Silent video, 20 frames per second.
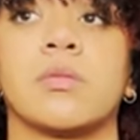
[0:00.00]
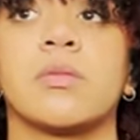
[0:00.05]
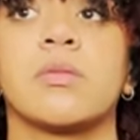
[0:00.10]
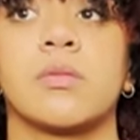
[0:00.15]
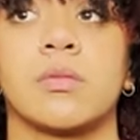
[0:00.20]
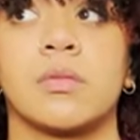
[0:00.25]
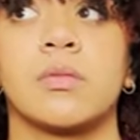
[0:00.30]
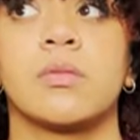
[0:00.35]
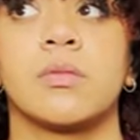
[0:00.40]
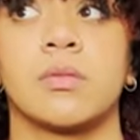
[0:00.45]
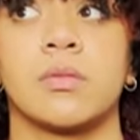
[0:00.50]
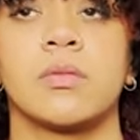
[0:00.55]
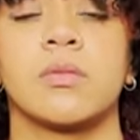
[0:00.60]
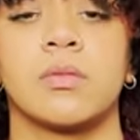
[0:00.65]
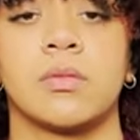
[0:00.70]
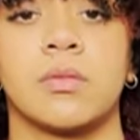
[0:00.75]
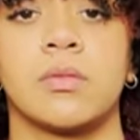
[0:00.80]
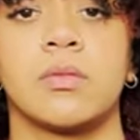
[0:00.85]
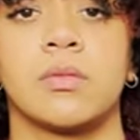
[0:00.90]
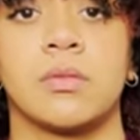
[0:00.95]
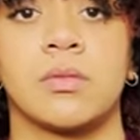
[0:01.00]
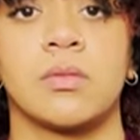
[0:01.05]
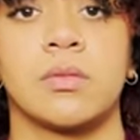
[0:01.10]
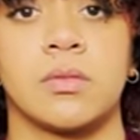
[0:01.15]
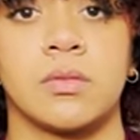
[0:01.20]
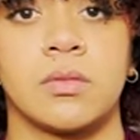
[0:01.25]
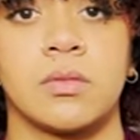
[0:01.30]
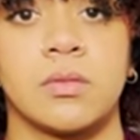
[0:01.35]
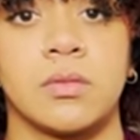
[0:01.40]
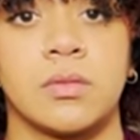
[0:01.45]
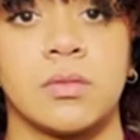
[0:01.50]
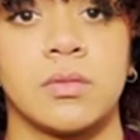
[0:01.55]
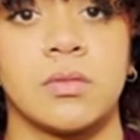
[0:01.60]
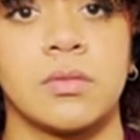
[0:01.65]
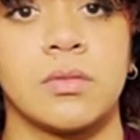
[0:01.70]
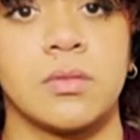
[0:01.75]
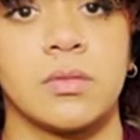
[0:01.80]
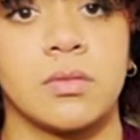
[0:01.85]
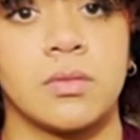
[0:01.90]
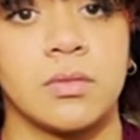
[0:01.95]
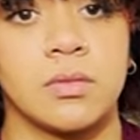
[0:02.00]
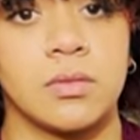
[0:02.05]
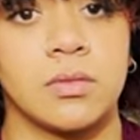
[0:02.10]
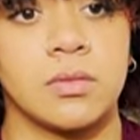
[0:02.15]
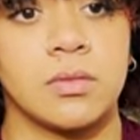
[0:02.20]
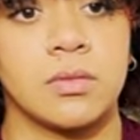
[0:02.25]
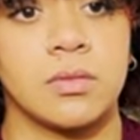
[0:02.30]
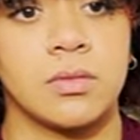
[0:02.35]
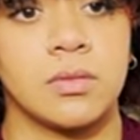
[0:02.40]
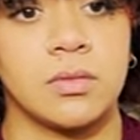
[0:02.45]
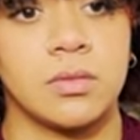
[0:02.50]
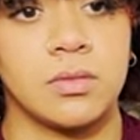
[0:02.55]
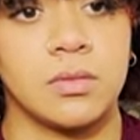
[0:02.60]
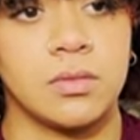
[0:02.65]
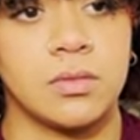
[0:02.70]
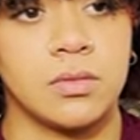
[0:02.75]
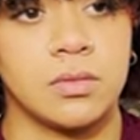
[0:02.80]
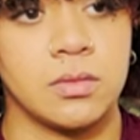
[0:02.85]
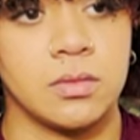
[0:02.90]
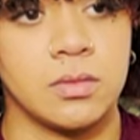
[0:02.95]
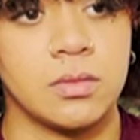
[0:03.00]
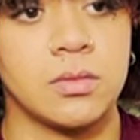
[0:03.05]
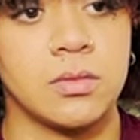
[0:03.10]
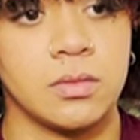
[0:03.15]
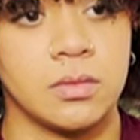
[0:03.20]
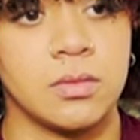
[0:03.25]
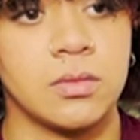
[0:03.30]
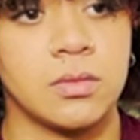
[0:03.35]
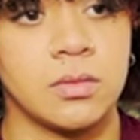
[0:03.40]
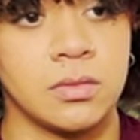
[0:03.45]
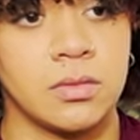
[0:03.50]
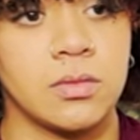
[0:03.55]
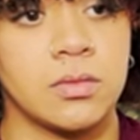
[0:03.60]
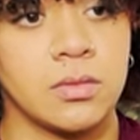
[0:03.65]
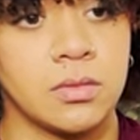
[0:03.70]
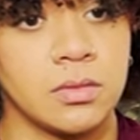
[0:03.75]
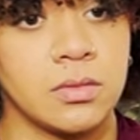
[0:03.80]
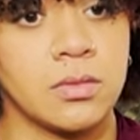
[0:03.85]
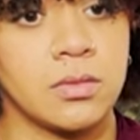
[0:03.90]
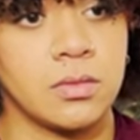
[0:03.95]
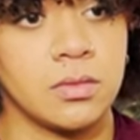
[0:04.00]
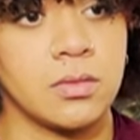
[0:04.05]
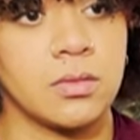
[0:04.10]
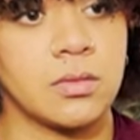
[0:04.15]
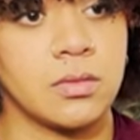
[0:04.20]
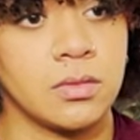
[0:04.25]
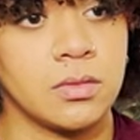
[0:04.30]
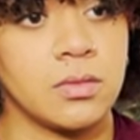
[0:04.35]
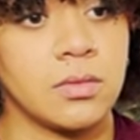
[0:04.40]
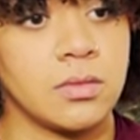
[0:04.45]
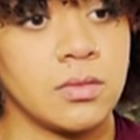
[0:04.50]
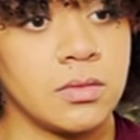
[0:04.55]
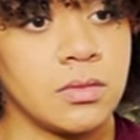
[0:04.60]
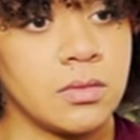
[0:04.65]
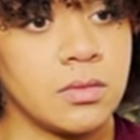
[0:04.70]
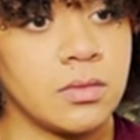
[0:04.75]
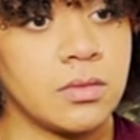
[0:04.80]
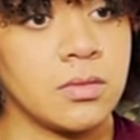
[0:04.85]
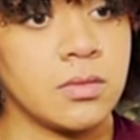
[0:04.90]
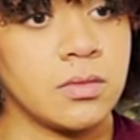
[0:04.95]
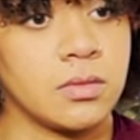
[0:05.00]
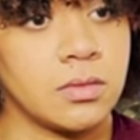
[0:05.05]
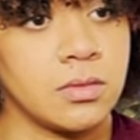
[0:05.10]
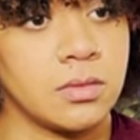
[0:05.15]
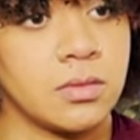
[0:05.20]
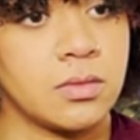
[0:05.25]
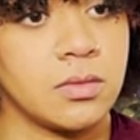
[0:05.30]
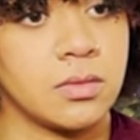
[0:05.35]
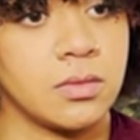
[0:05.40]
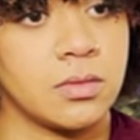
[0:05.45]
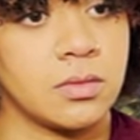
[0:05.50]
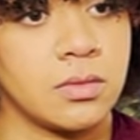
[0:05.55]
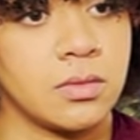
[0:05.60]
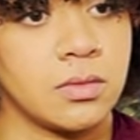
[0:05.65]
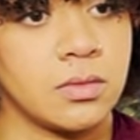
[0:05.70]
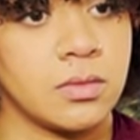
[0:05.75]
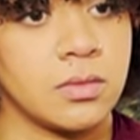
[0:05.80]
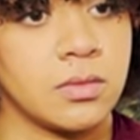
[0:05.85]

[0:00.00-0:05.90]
This person isn't speaking.